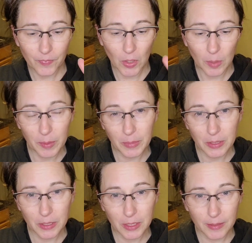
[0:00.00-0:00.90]
almond
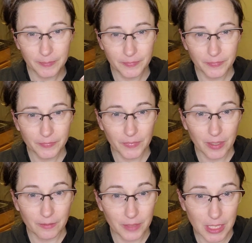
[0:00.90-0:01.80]
milk,
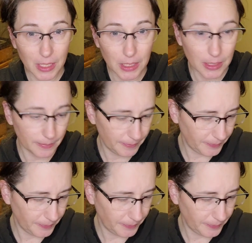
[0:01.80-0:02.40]
and vanilla.